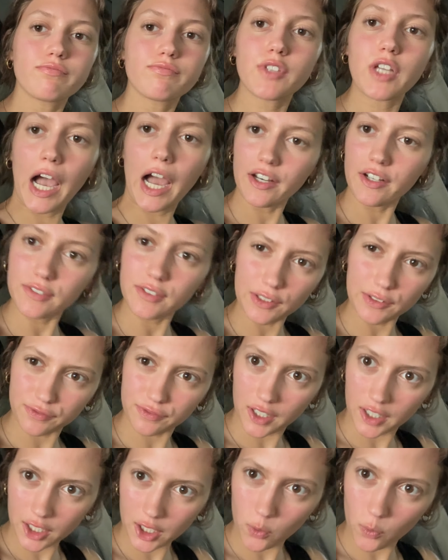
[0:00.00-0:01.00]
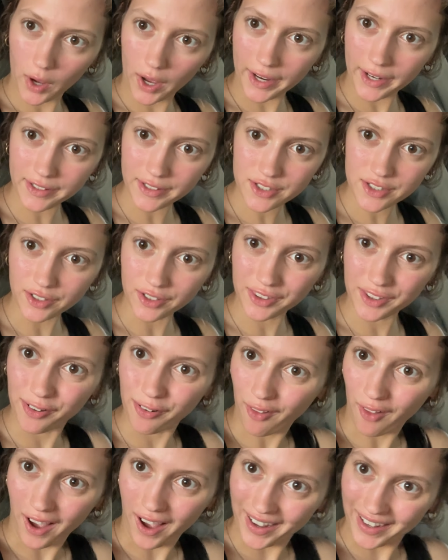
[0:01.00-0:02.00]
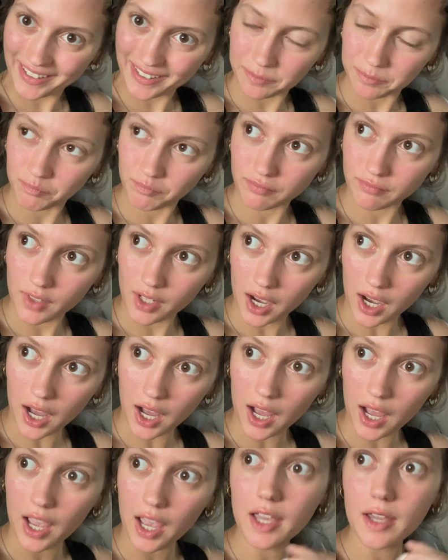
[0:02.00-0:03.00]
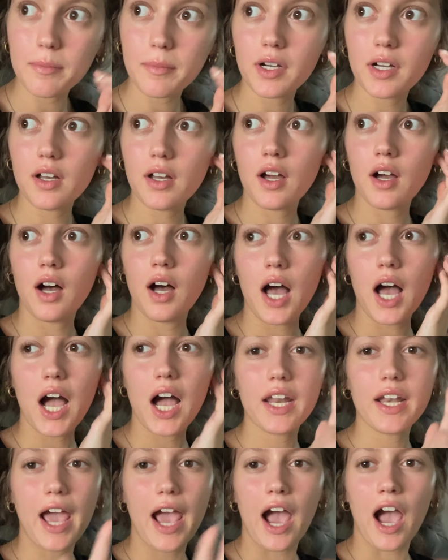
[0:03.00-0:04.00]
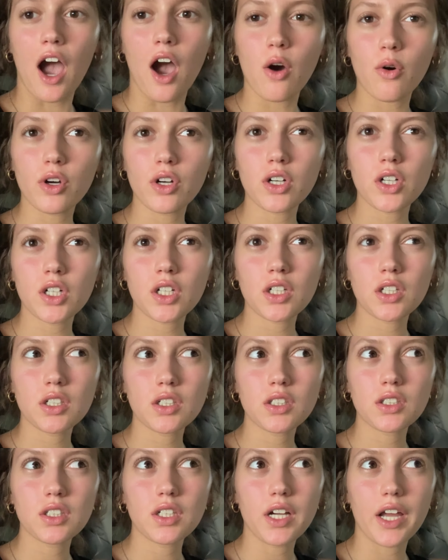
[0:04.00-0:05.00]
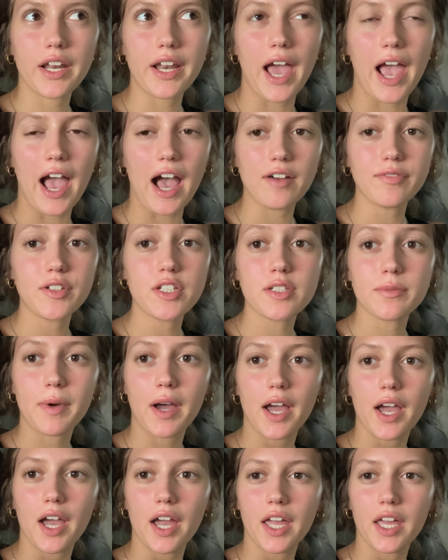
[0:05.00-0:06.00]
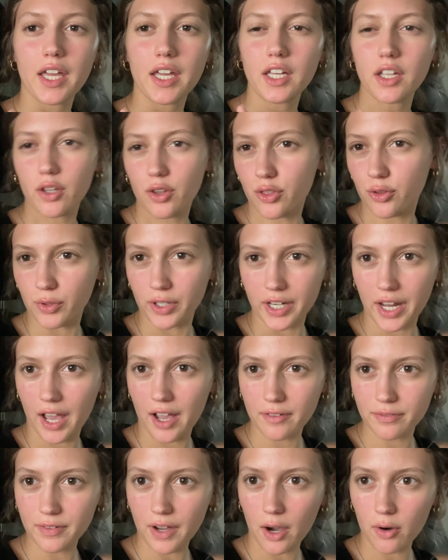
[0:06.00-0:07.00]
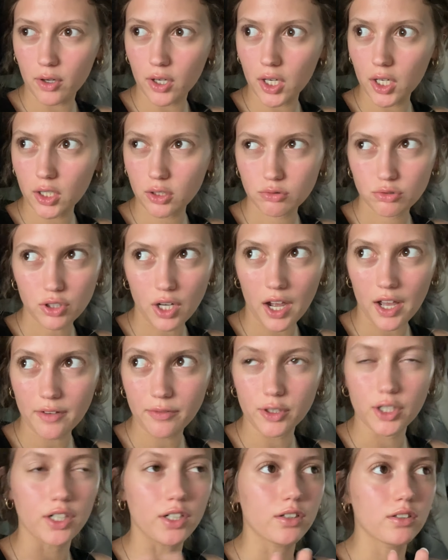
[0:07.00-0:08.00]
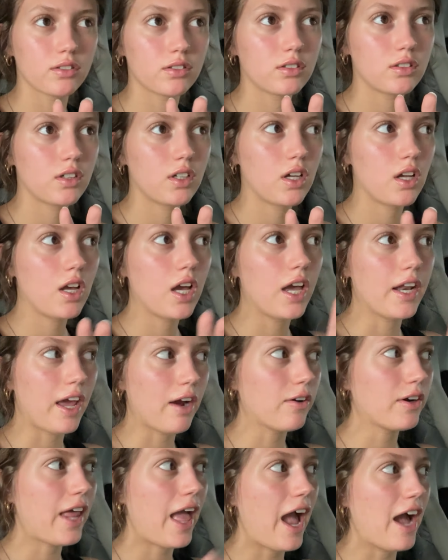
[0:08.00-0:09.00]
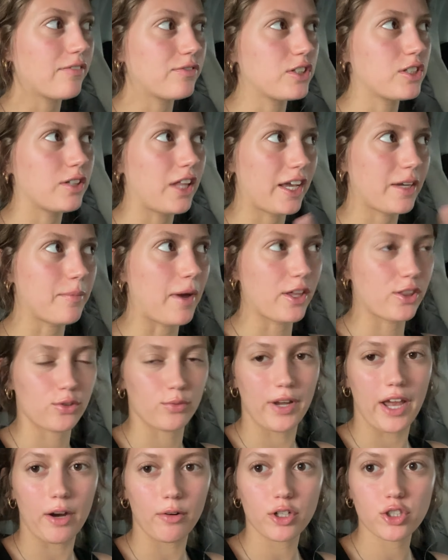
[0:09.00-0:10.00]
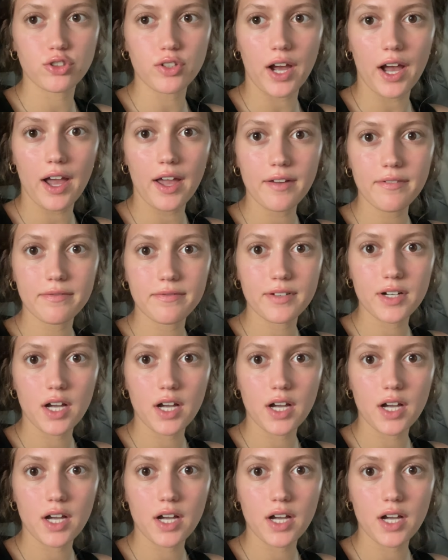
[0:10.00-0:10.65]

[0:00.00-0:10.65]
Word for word: Kind of a funny way to start the vlog. I'm an hour and a half into my 3.5 hour drive, or an hour and a half into like my 3 hour drive.